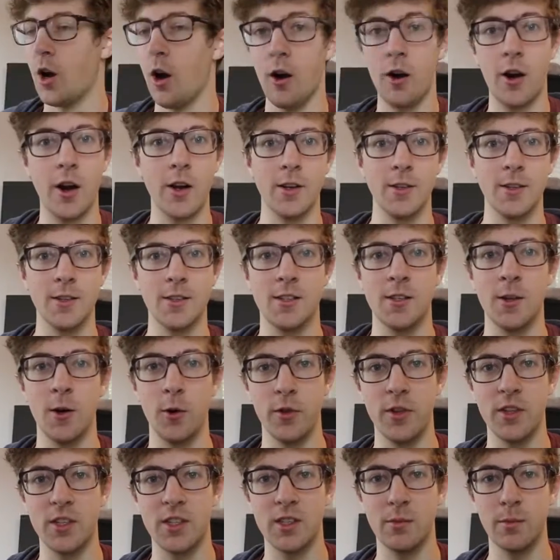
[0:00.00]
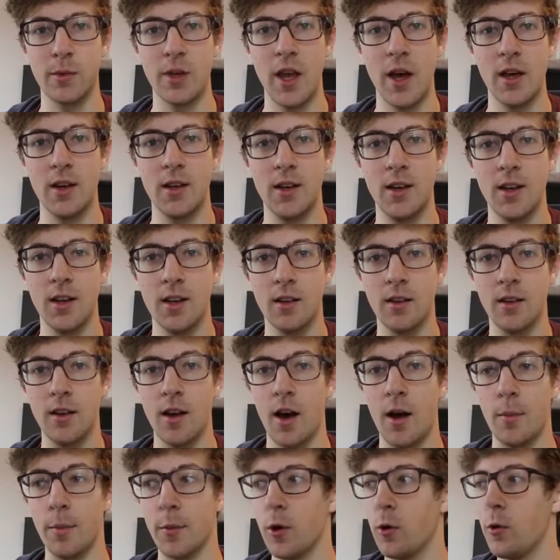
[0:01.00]
All right, so this is me editing.
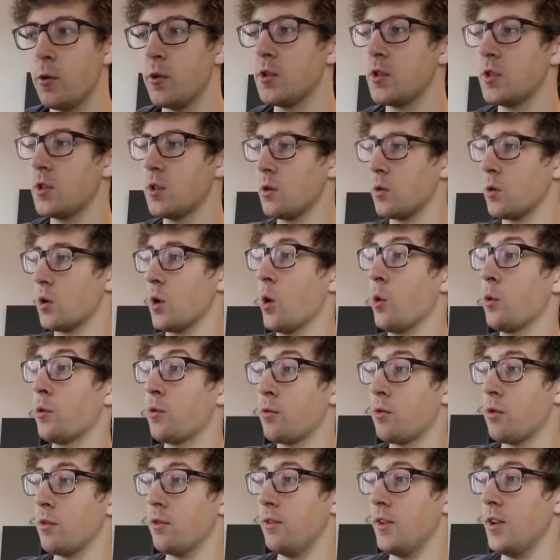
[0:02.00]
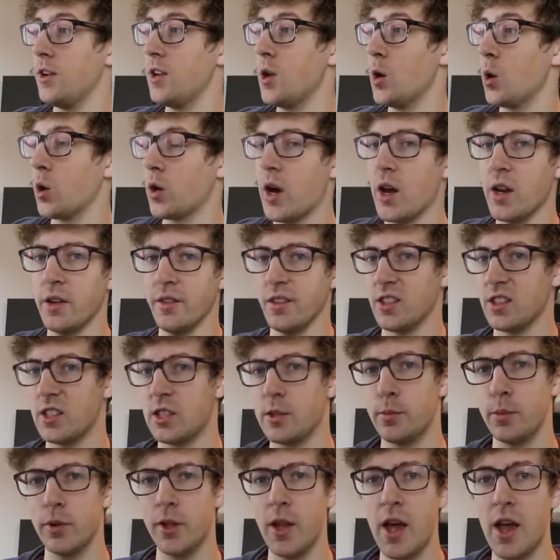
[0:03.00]
I'm going to go through the video and kind of
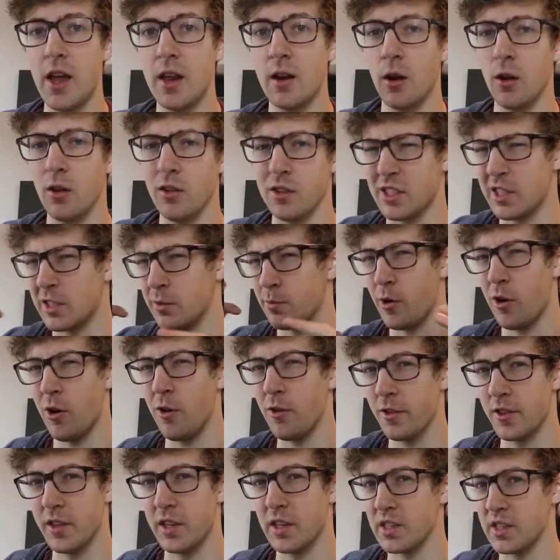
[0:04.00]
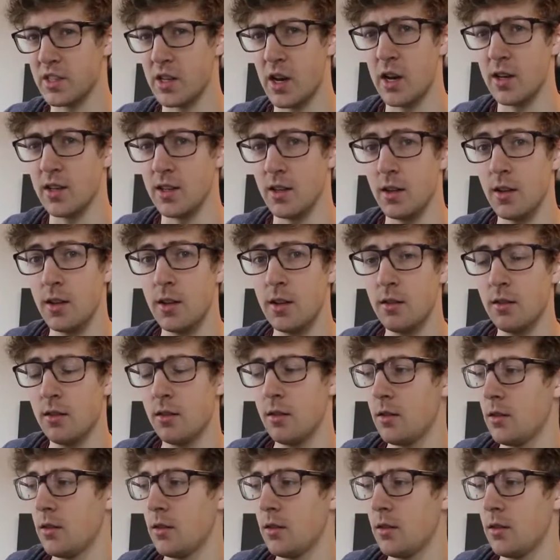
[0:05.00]
explain all the small things that I did.